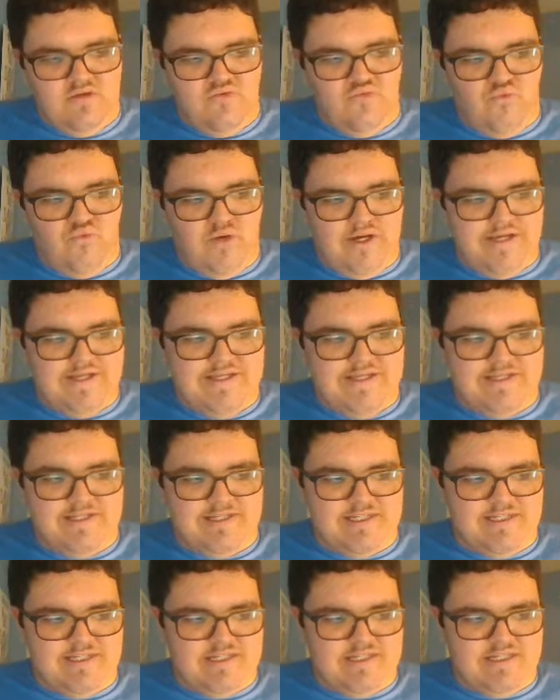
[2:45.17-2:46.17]

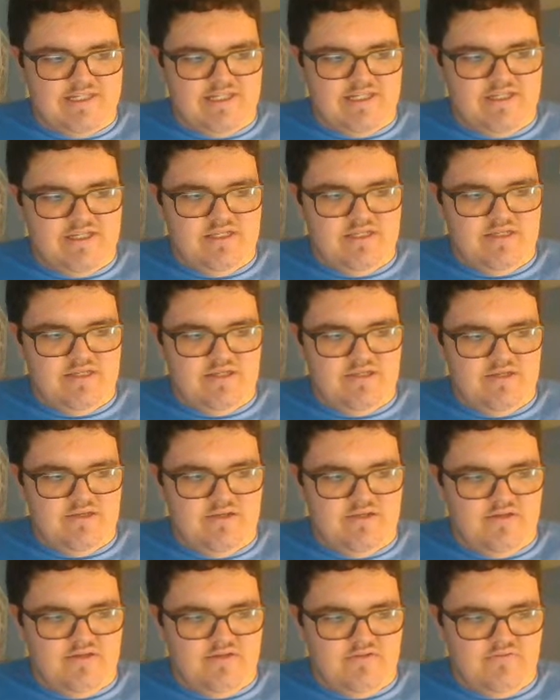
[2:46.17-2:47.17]
was
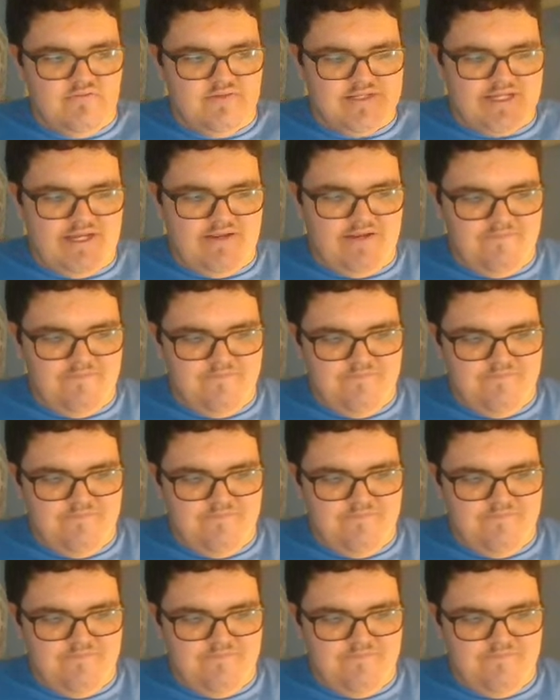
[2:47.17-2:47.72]
like